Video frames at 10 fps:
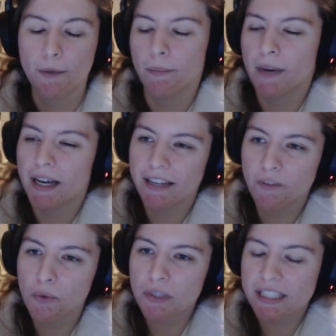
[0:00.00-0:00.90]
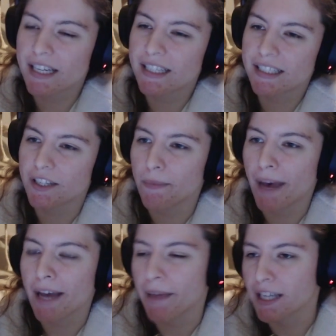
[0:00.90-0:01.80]
But everyone says, you know,
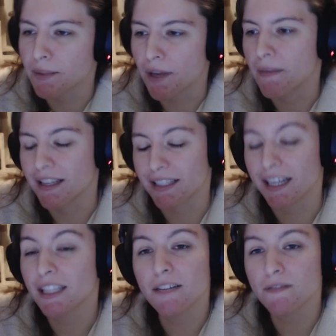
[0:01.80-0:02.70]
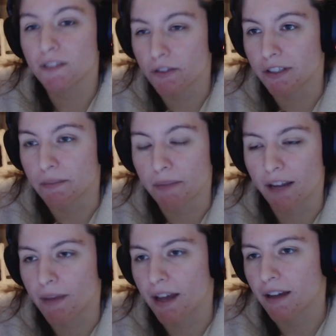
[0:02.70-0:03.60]
Mad Max, and I loved the third
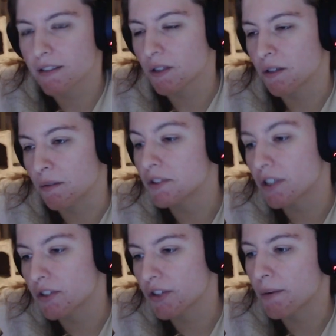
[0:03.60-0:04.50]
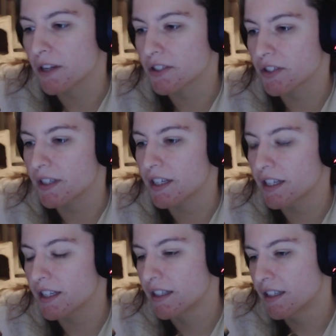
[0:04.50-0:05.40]
Mad Max, so I'm just gonna try and watch
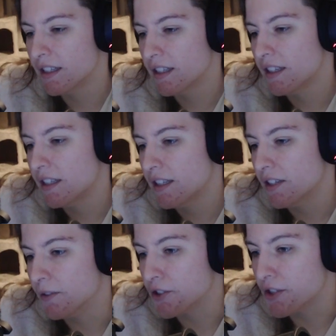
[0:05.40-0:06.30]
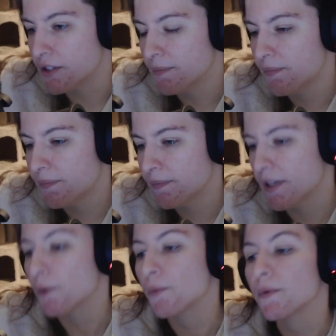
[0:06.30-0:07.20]
the original.
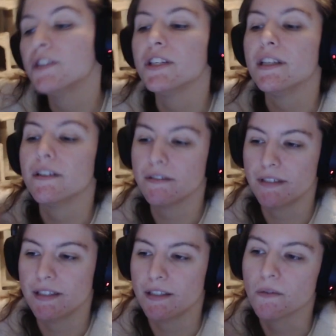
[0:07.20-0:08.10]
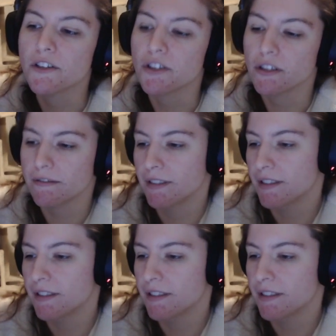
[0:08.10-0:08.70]
I said original.